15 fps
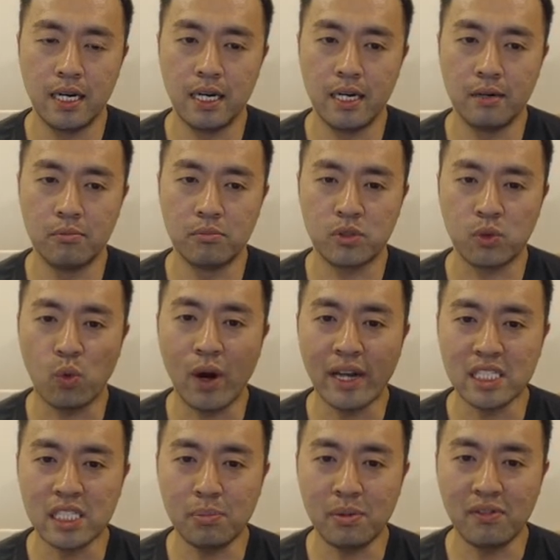So why
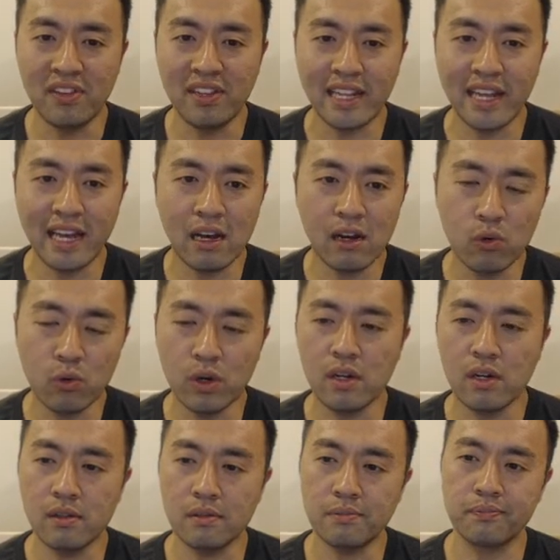CPV now?
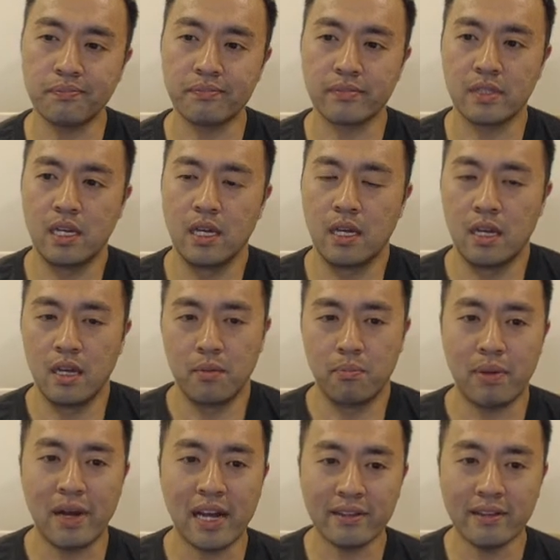Well,
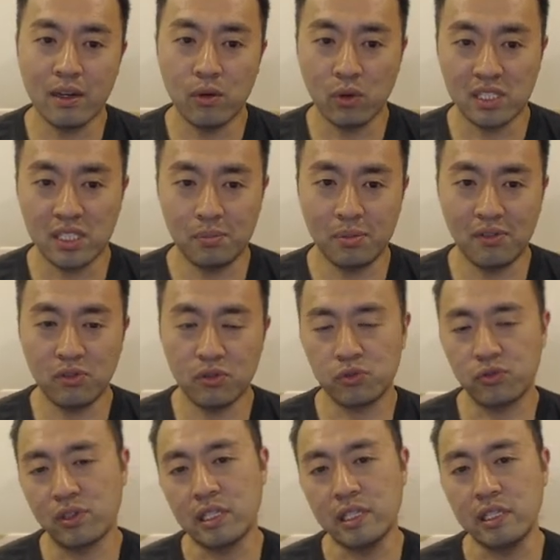back then when CPV was
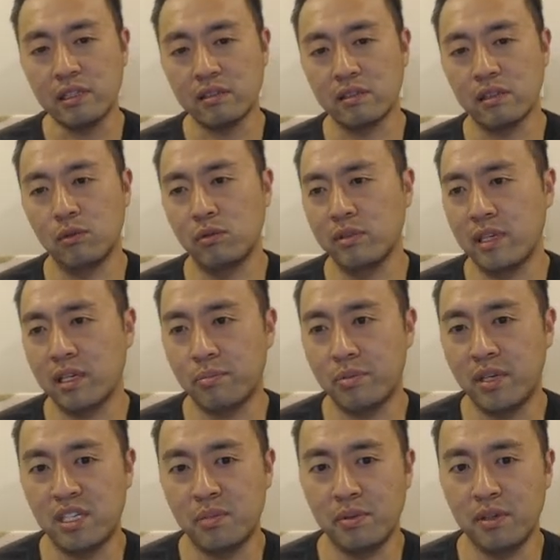released, it was like
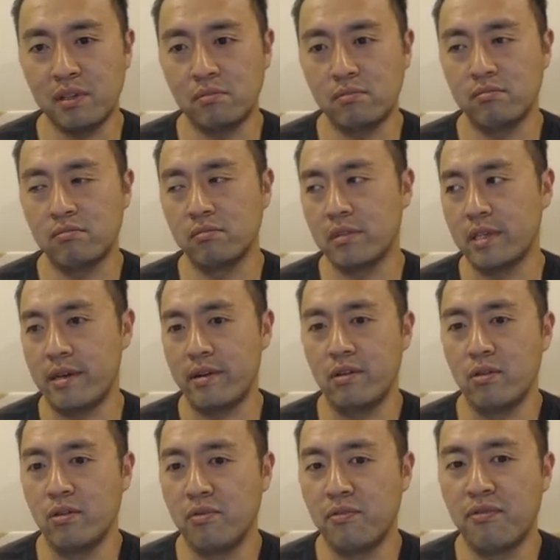PHP, I don't
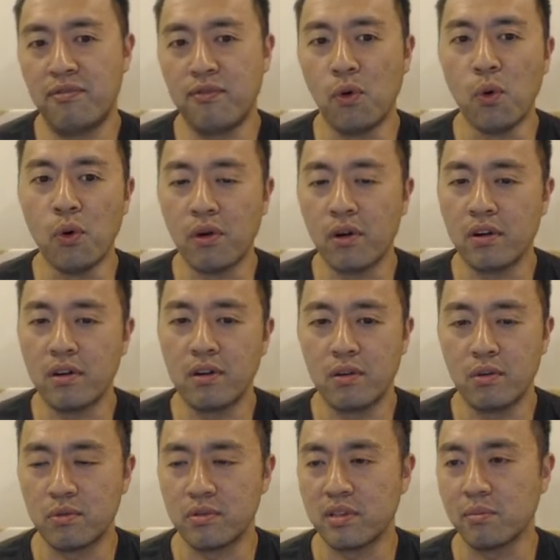know, 4
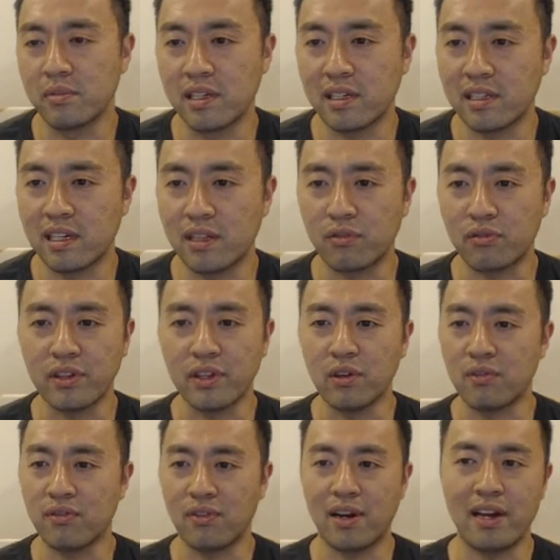or something like that, 3 or
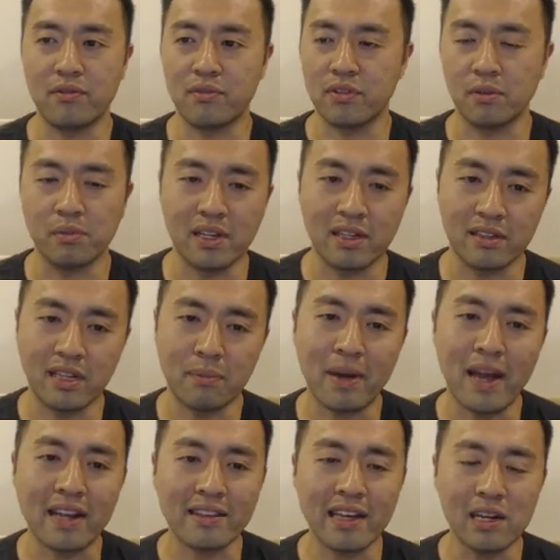5 or something like that.
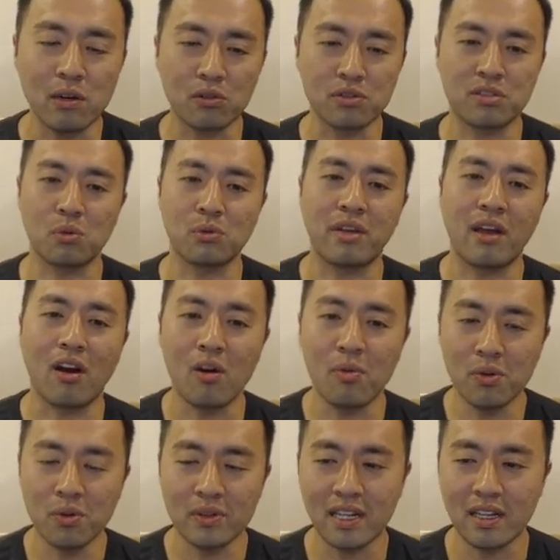Back then it was so
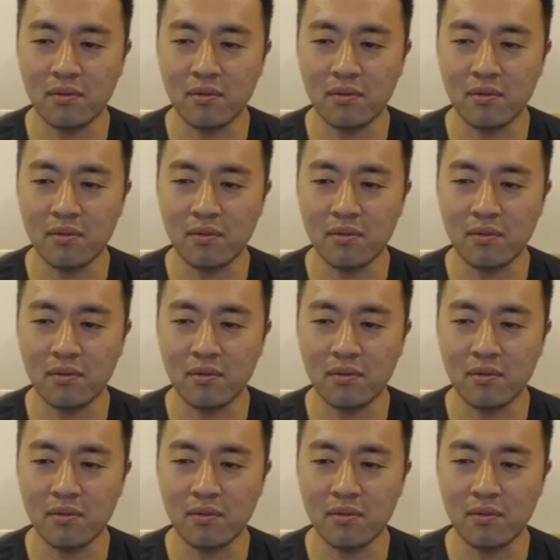terrible that